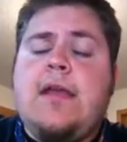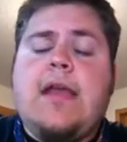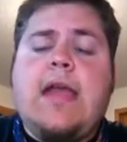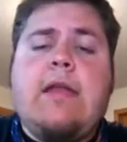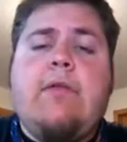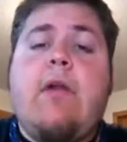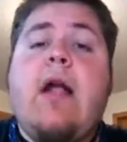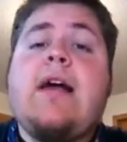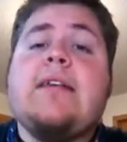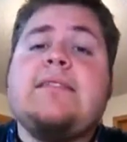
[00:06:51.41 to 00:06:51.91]

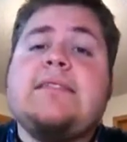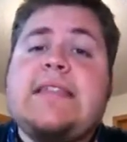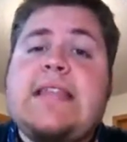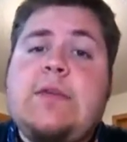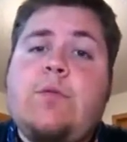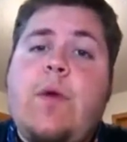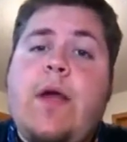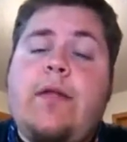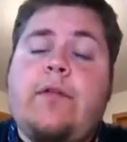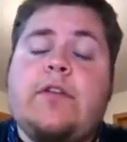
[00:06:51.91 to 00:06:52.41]
Ross
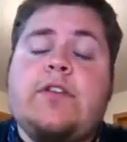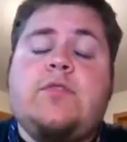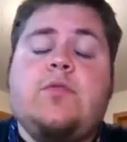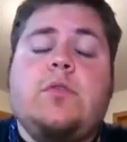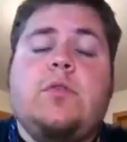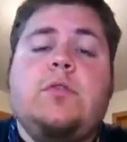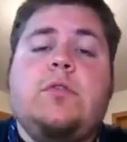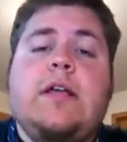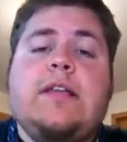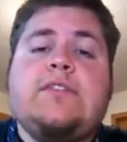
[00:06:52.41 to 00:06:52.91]
Dietweiler
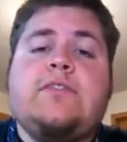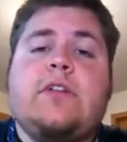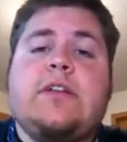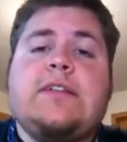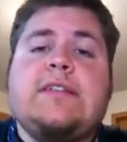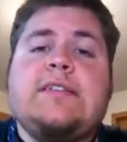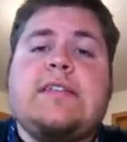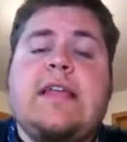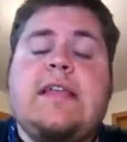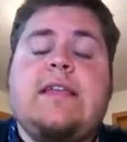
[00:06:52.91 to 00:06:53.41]
to a lesser
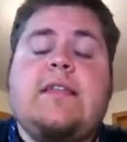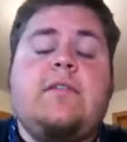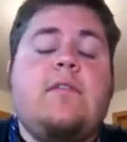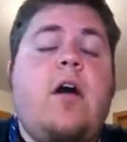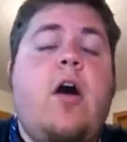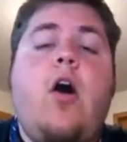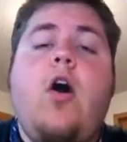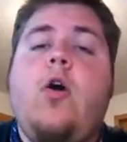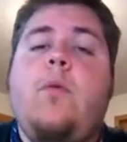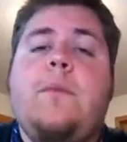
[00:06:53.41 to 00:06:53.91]
extent,
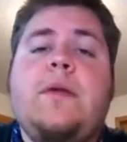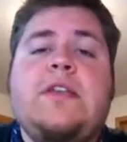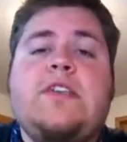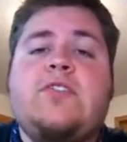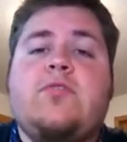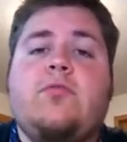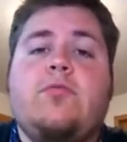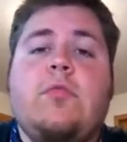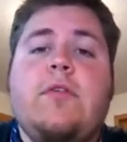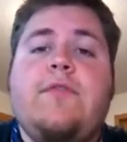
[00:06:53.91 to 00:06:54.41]
all been
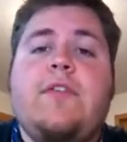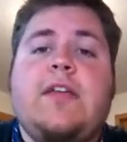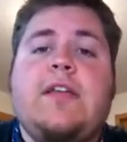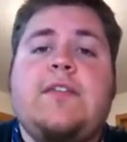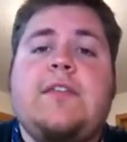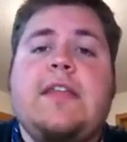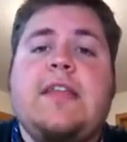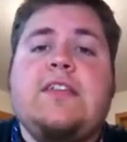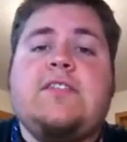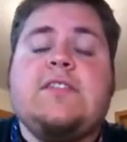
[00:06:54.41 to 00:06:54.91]
terrific
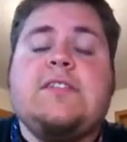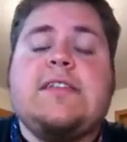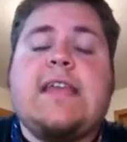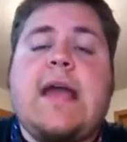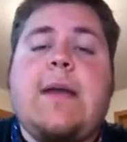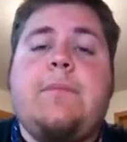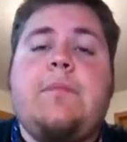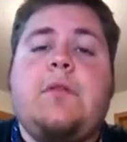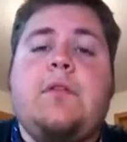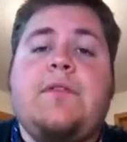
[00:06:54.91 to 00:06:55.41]
in the nation's
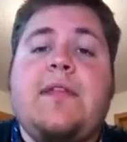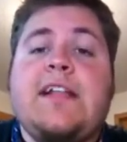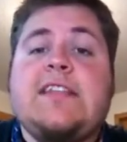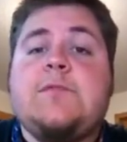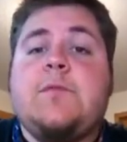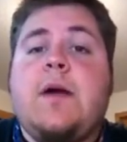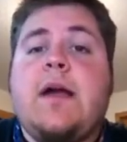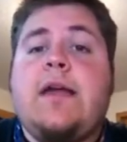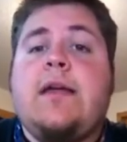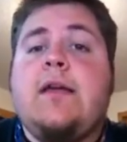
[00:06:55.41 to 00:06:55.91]
capital, and
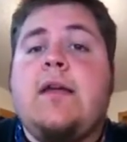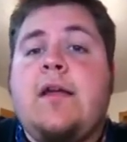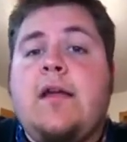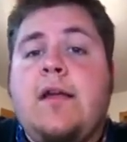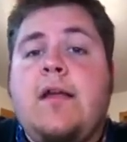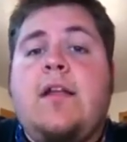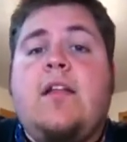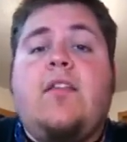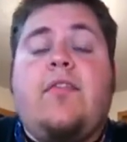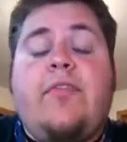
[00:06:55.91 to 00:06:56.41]
that's why
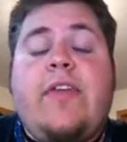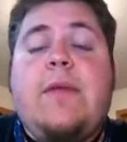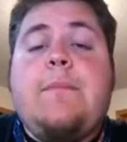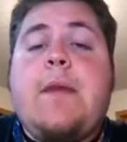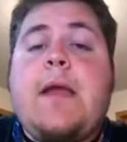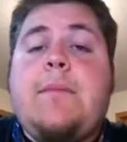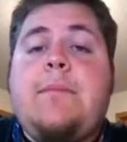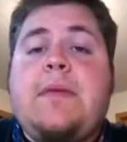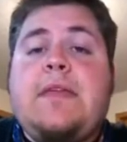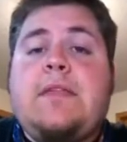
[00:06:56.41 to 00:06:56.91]
they
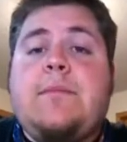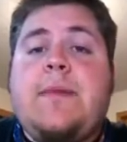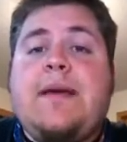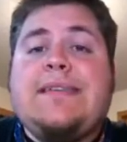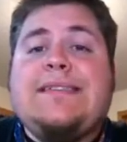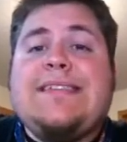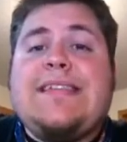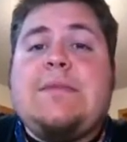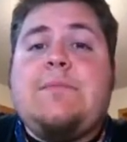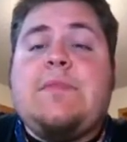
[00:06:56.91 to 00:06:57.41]
might be the
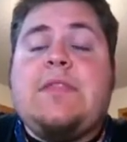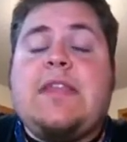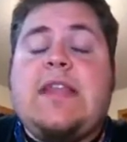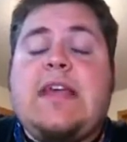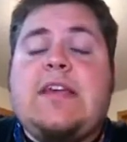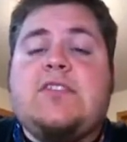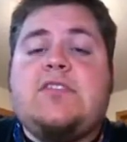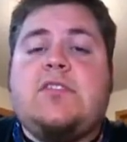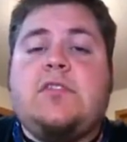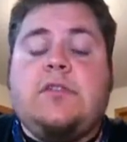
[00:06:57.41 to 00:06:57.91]
best team in the
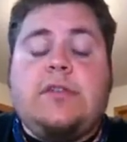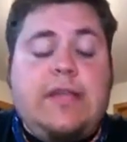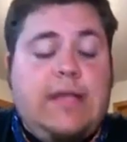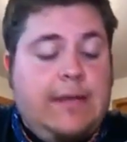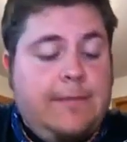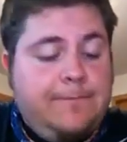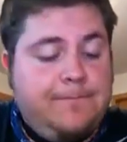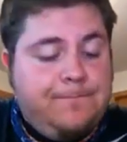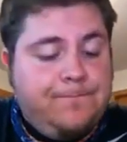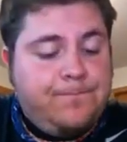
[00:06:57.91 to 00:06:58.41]
National
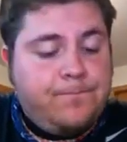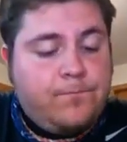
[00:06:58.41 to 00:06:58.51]
League.